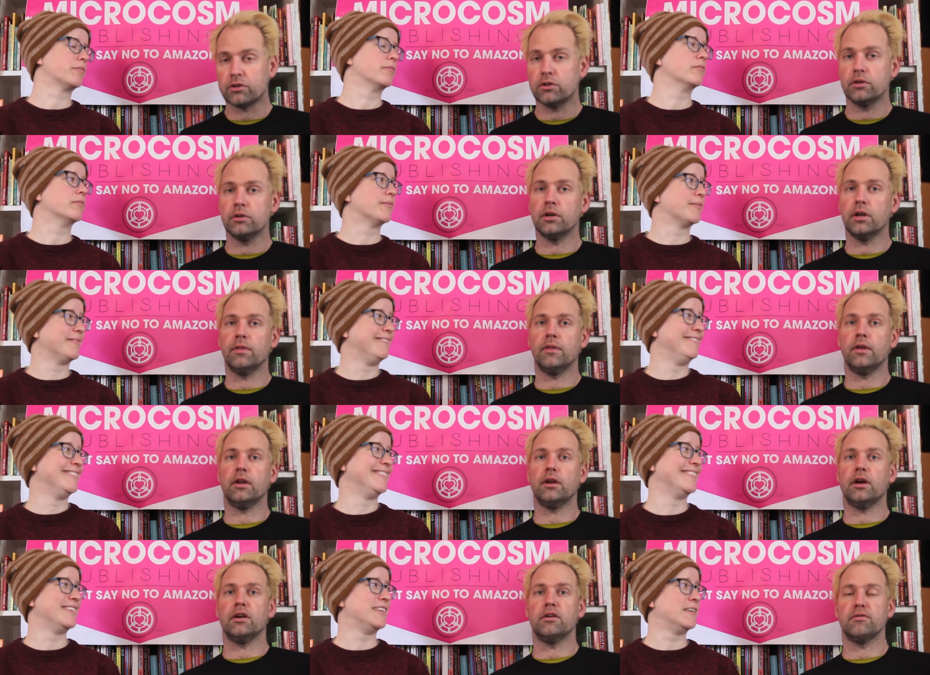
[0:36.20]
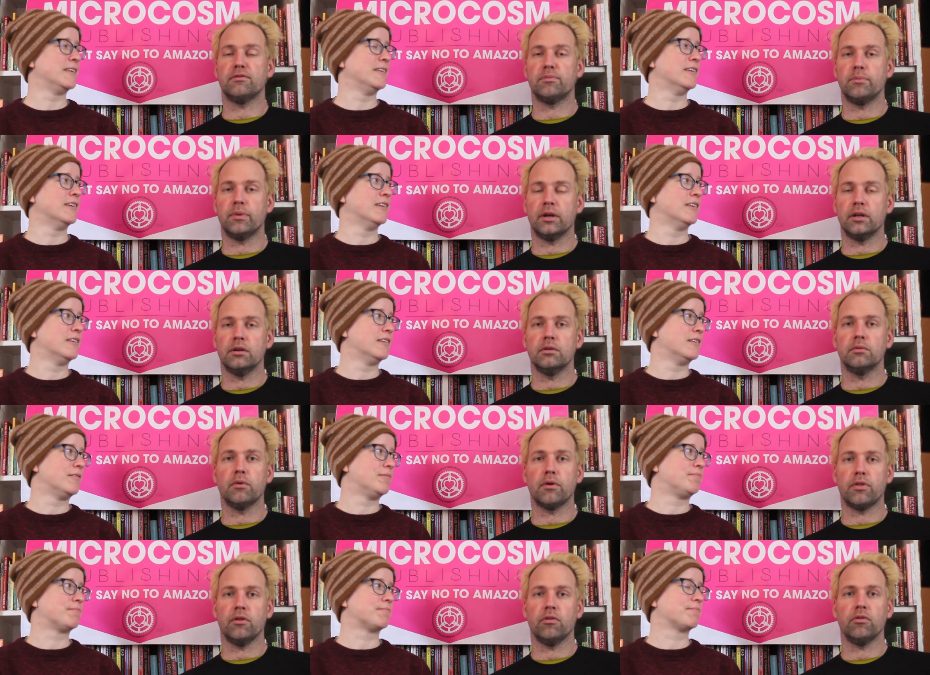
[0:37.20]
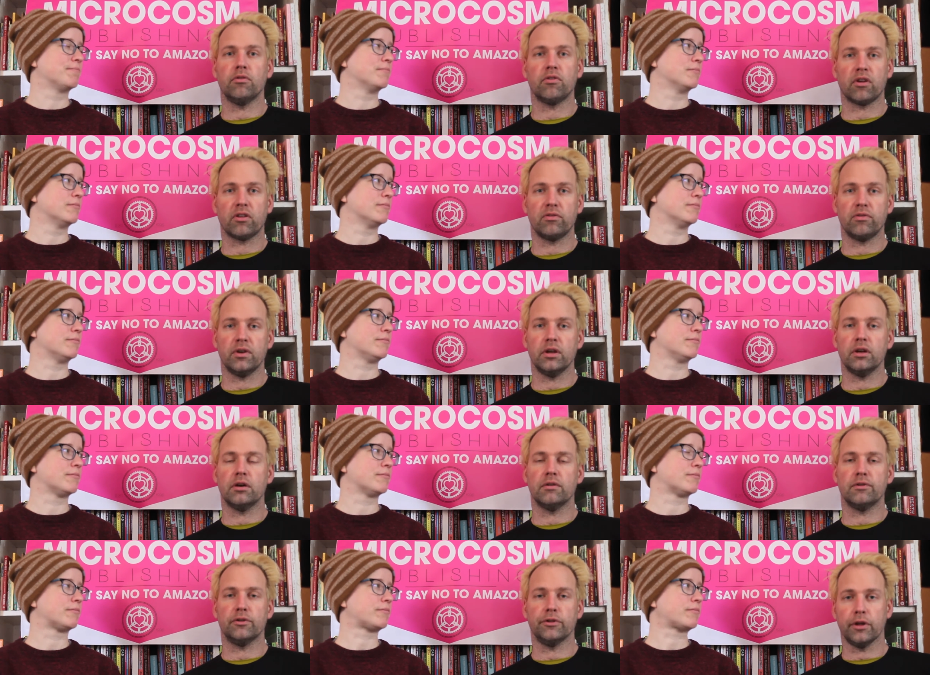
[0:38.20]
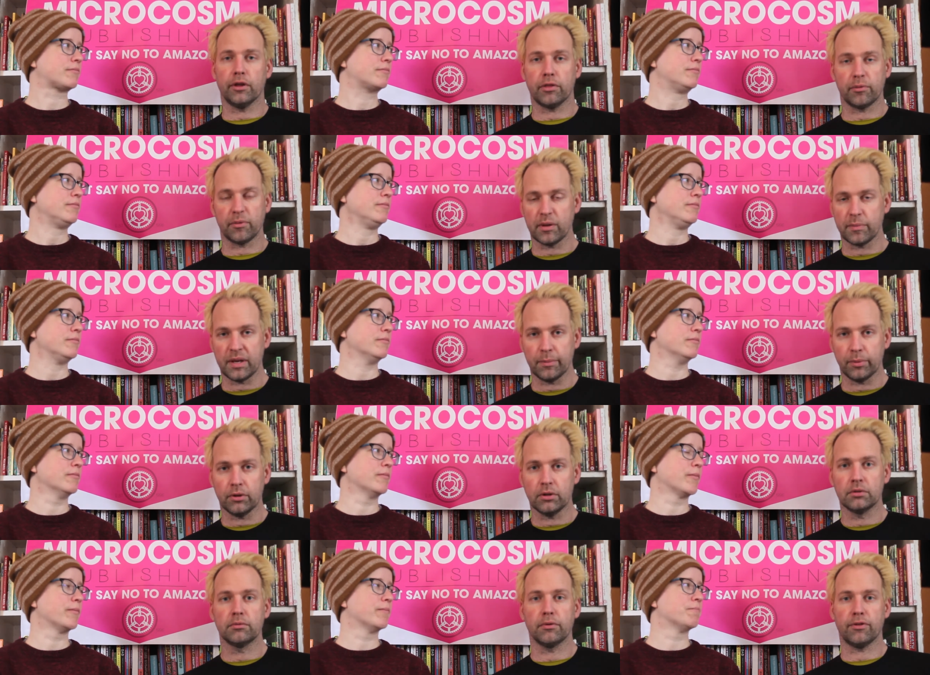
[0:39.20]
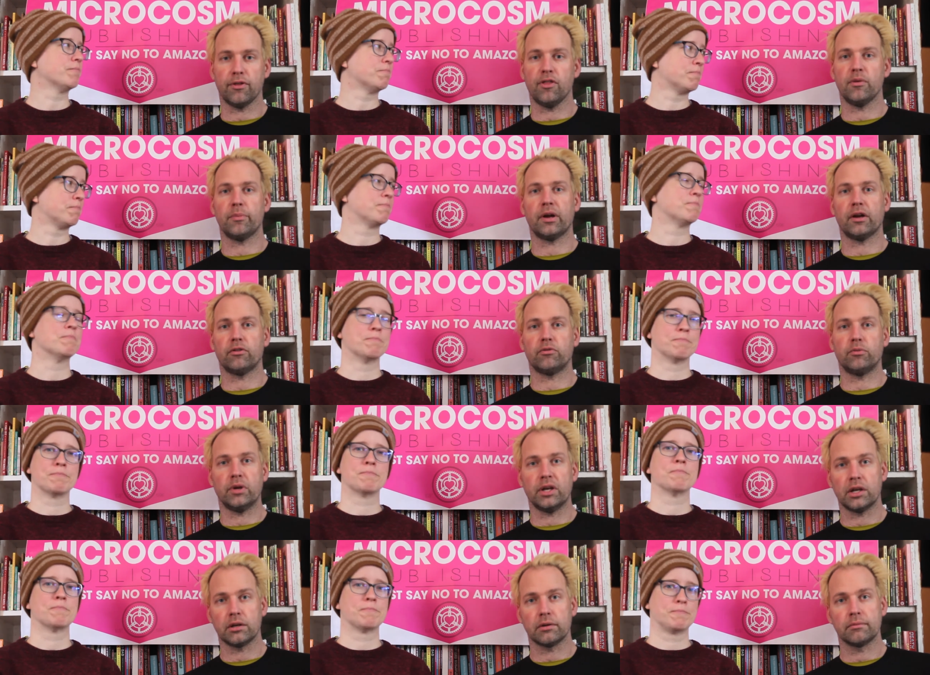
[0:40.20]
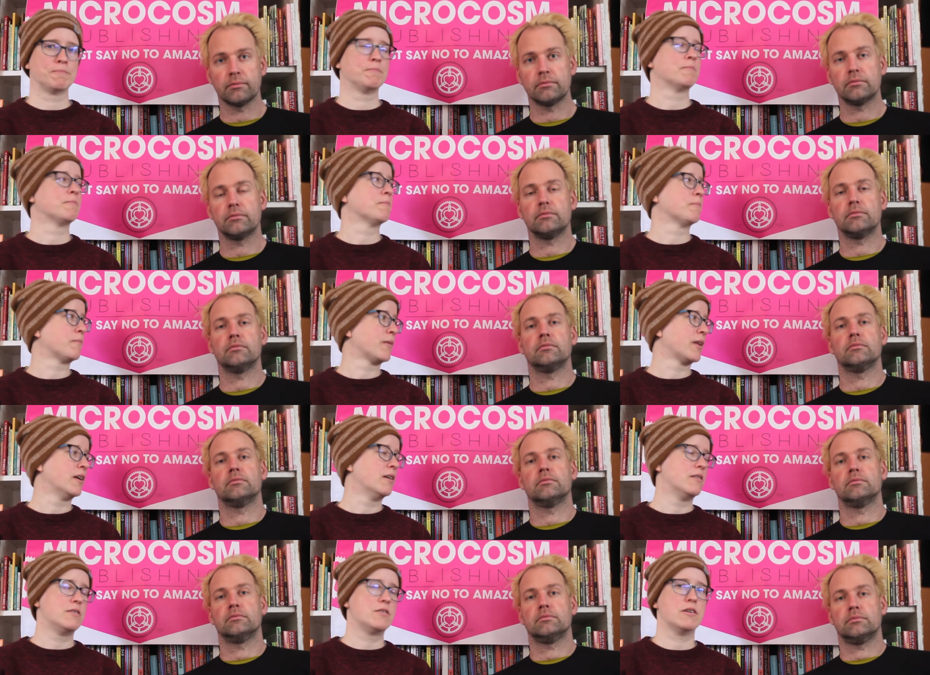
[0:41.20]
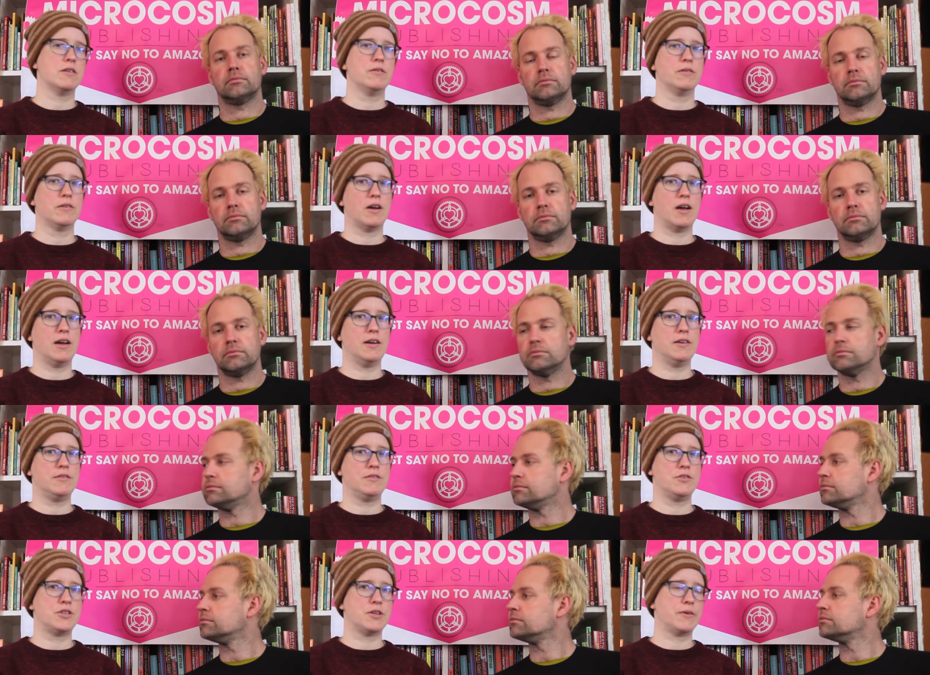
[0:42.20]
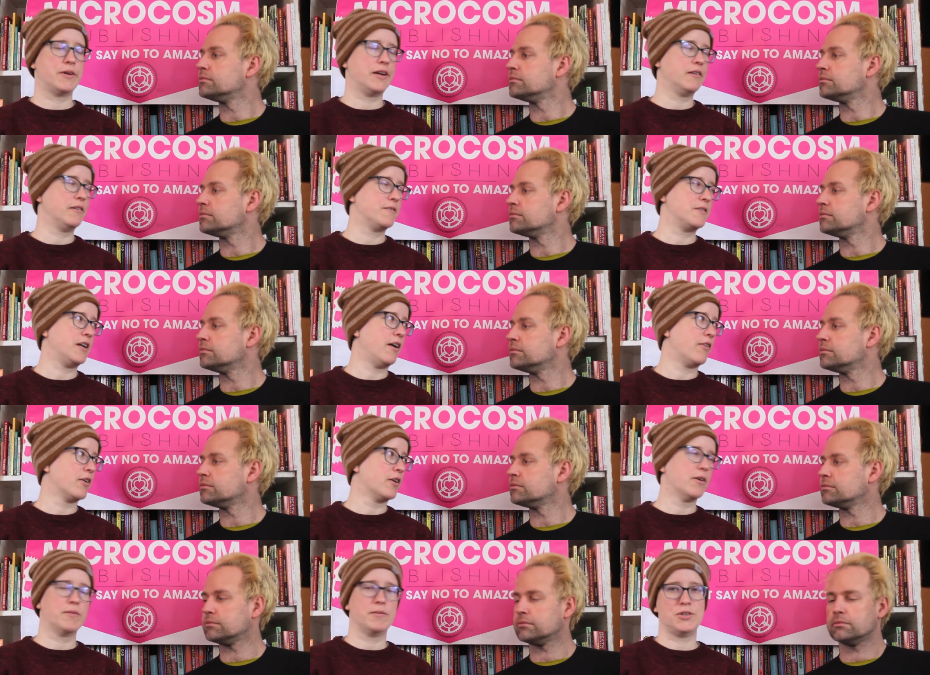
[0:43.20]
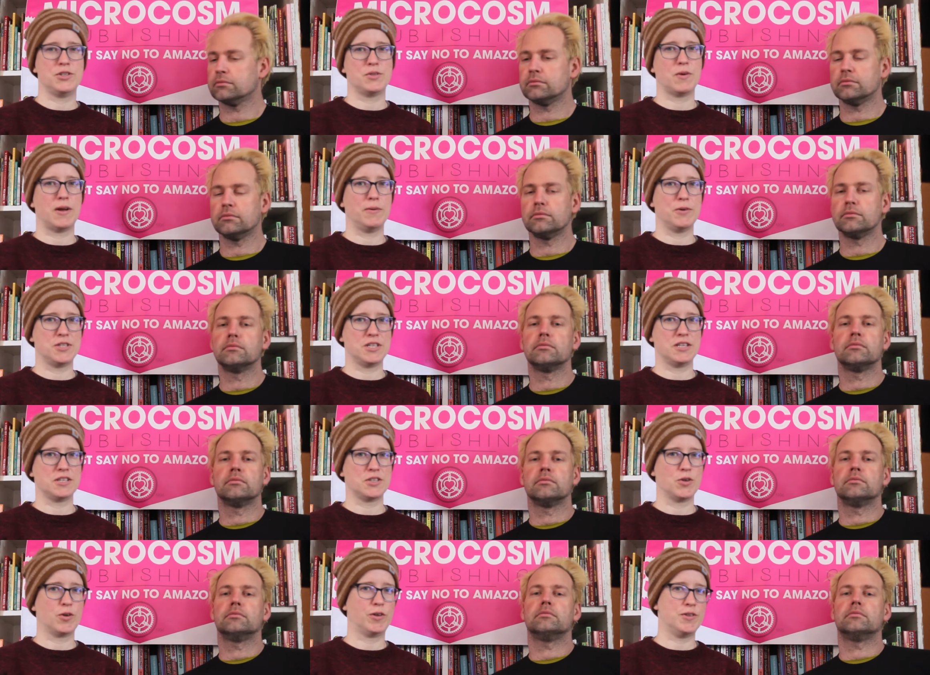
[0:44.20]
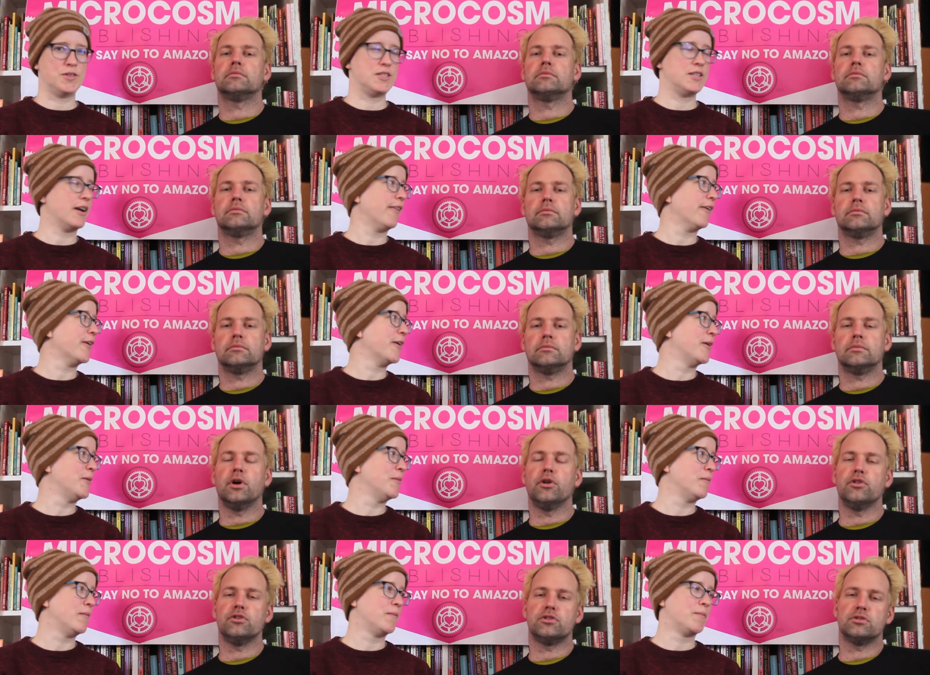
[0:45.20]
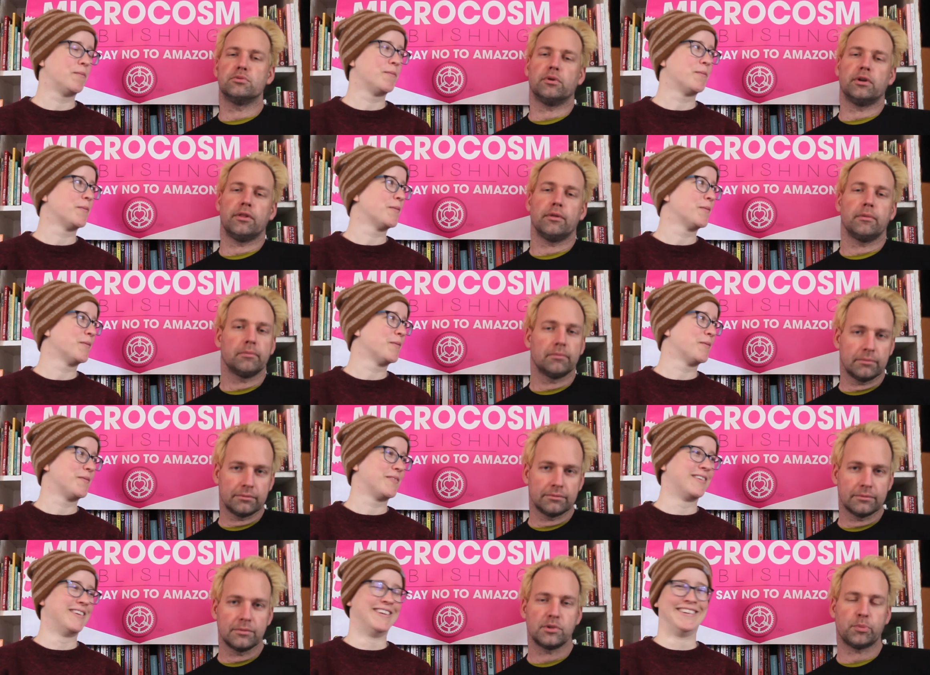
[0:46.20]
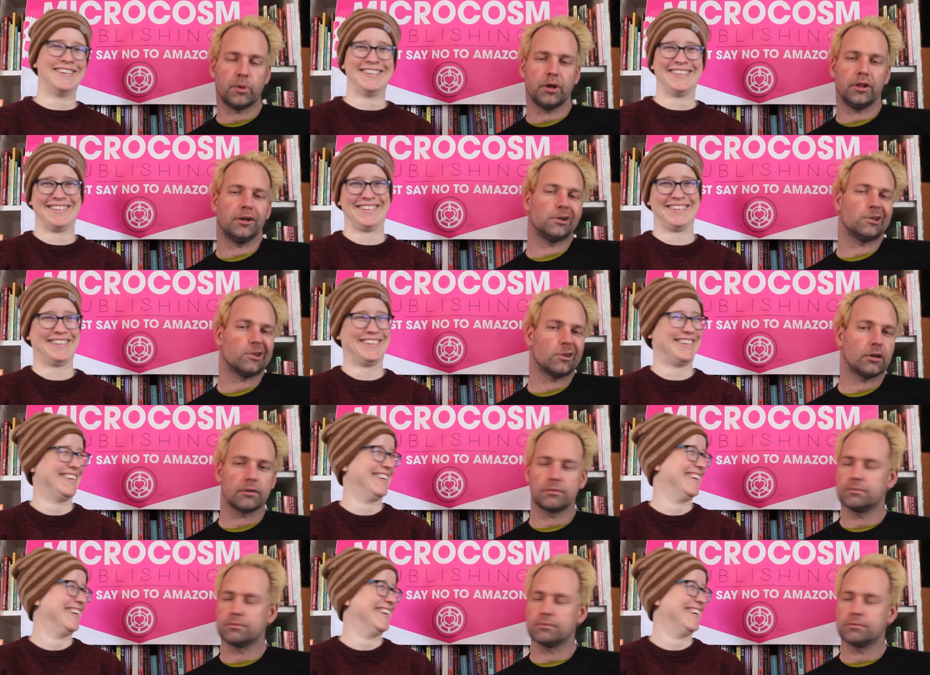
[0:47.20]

Speaker 1: to, in that I have been within six feet of only three people within the past week.
Speaker 2: So, uh, Joe and I live together, which is why we're sitting so close together.
Speaker 1: Oh, this is one of them. Spoiler alert.